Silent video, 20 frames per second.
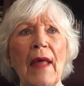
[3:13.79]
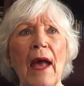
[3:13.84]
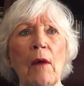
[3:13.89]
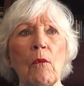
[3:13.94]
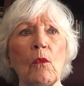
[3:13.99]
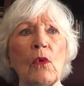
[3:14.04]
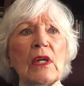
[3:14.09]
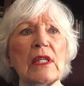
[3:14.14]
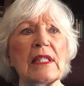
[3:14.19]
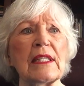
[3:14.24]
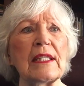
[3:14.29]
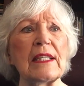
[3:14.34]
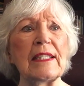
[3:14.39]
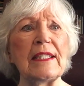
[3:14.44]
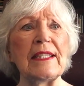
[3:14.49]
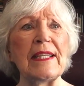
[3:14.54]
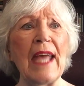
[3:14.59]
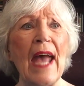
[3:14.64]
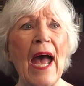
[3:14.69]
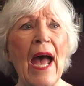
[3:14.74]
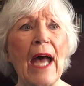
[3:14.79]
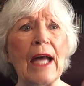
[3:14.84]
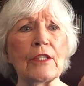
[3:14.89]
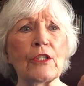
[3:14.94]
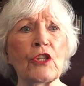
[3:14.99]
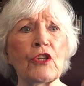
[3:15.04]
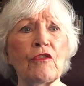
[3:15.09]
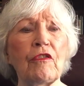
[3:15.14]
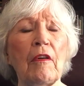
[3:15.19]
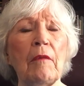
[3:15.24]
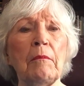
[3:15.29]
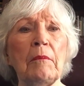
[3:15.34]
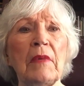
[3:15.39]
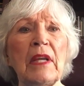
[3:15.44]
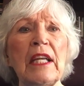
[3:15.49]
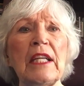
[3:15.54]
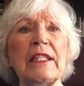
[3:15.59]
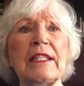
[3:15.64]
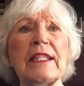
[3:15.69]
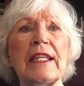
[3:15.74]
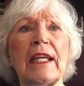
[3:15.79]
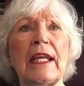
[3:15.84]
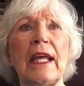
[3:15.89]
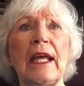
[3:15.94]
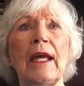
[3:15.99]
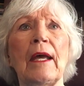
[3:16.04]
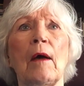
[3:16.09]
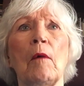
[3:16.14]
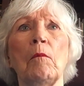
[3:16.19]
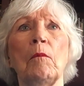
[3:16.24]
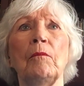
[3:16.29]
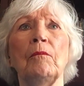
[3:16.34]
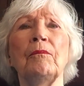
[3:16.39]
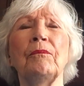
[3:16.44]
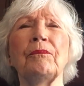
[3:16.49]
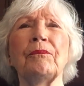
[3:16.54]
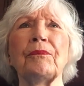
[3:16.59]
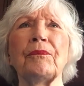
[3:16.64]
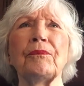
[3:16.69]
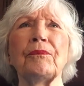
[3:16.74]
that was attached from me to him.